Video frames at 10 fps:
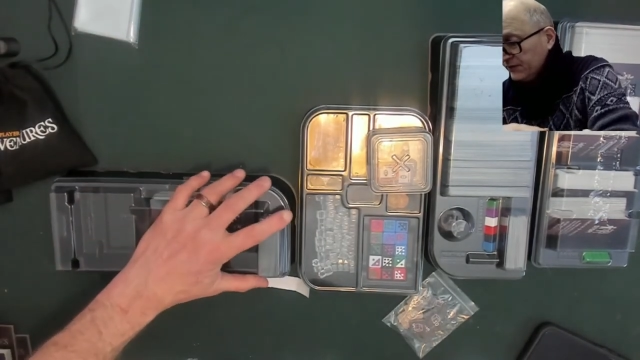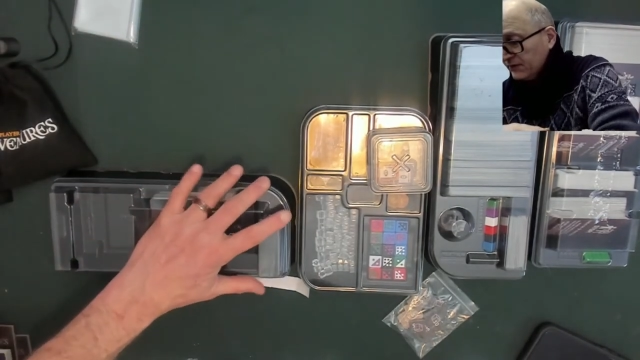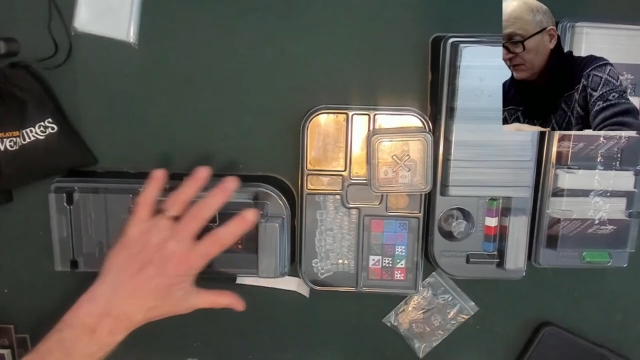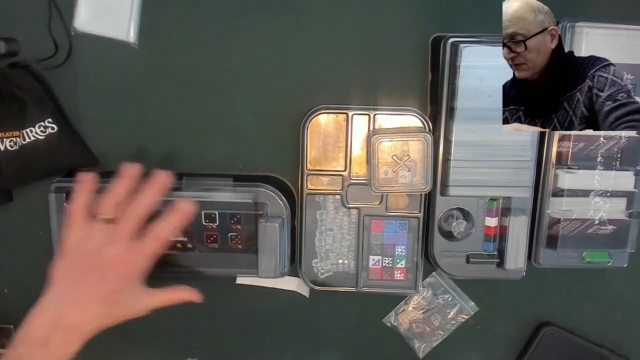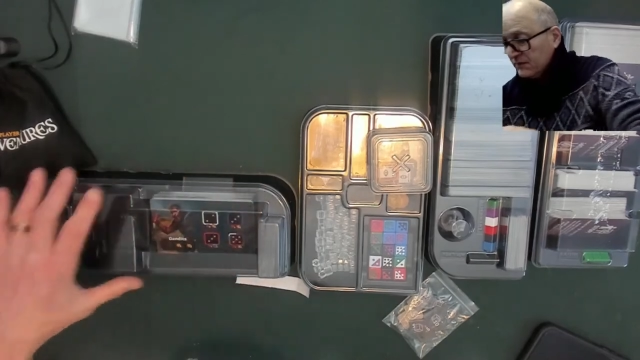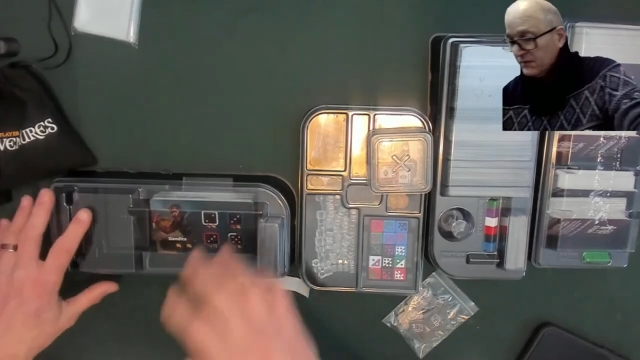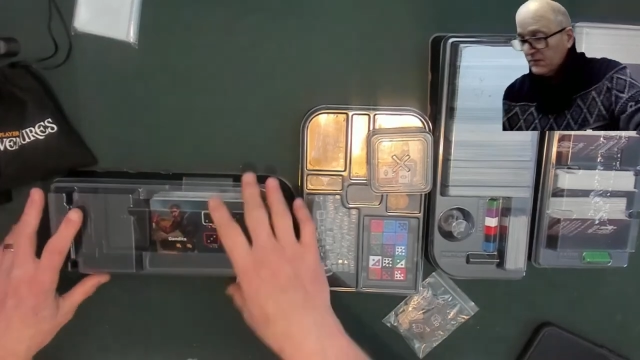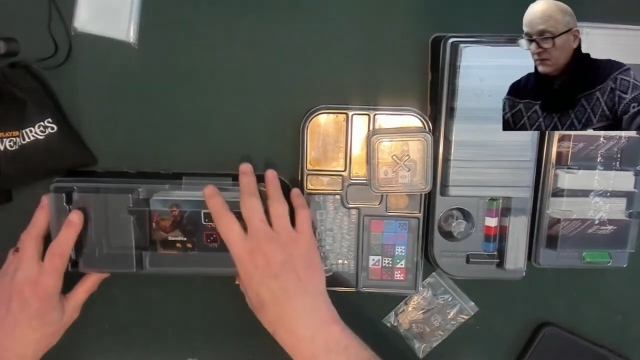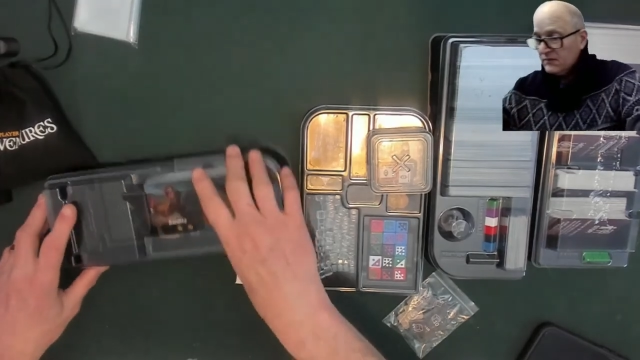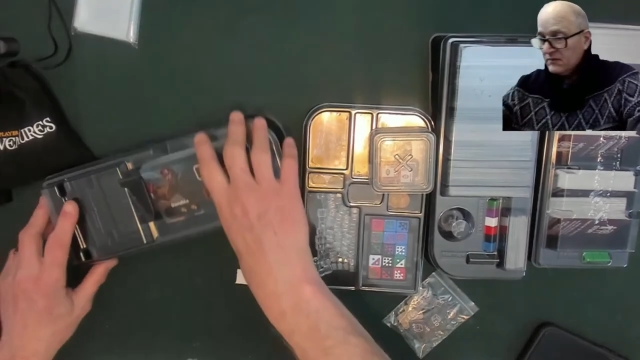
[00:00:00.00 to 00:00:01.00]

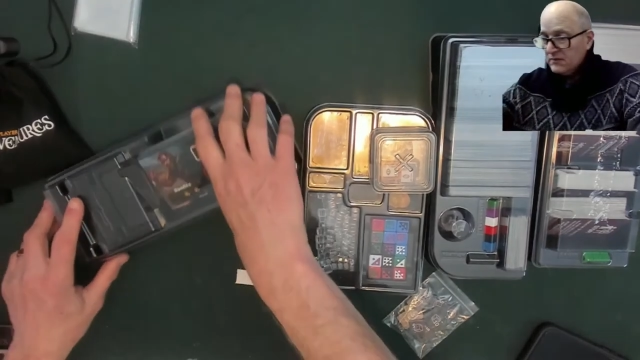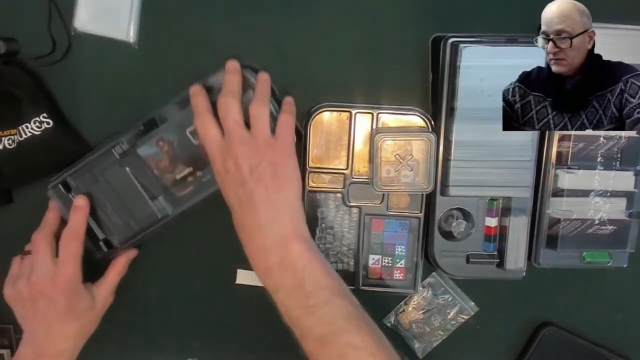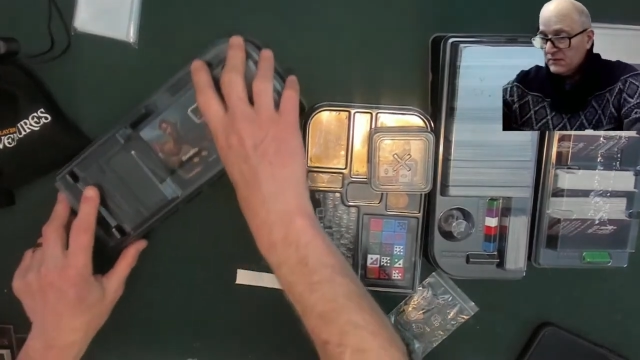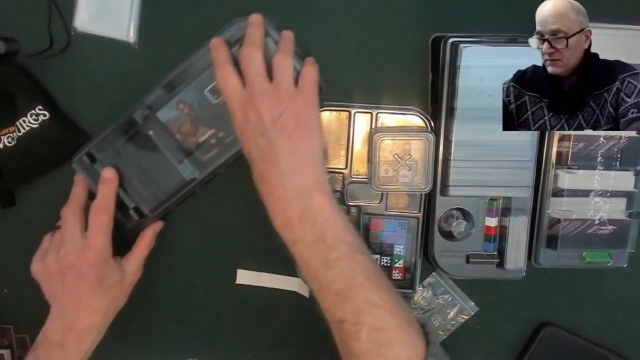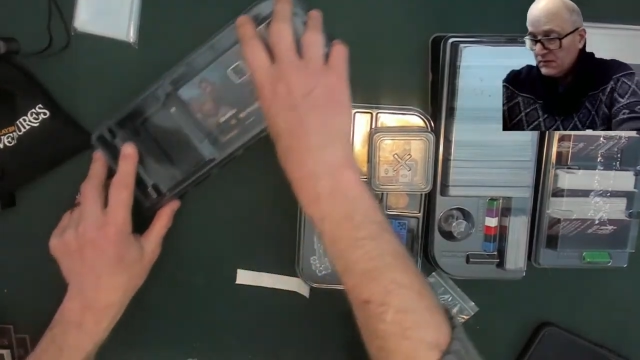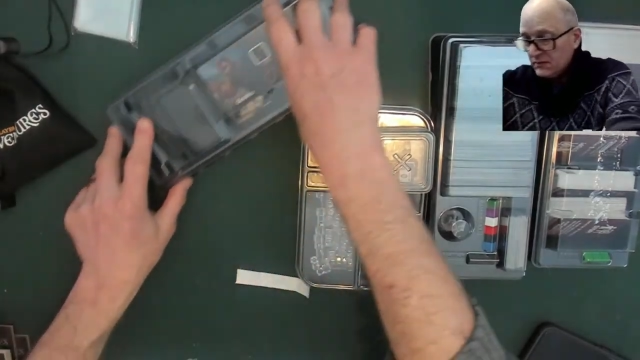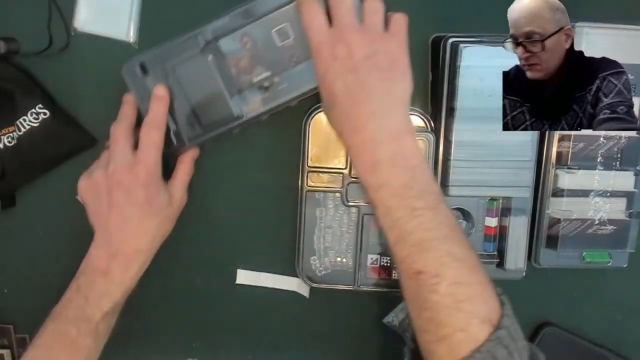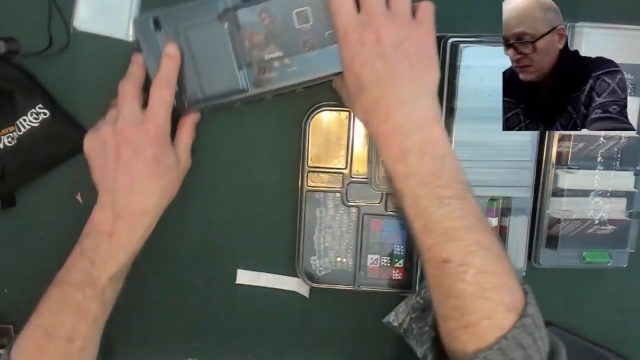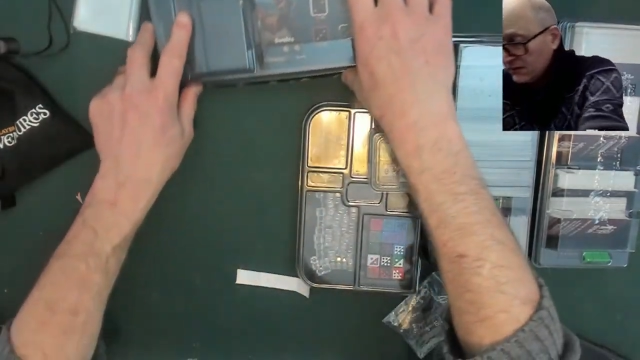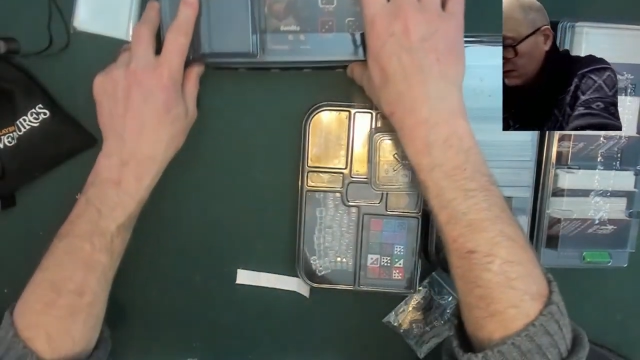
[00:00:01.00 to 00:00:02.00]

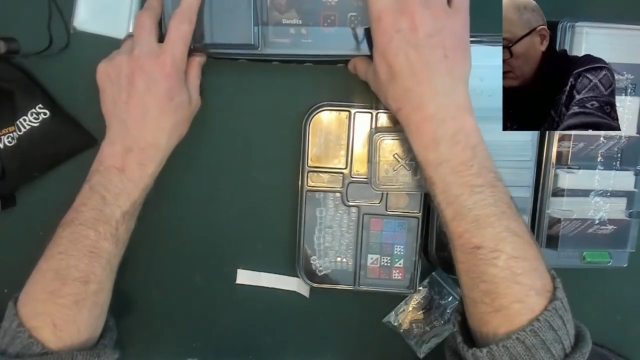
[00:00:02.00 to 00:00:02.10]
Nobody speaks.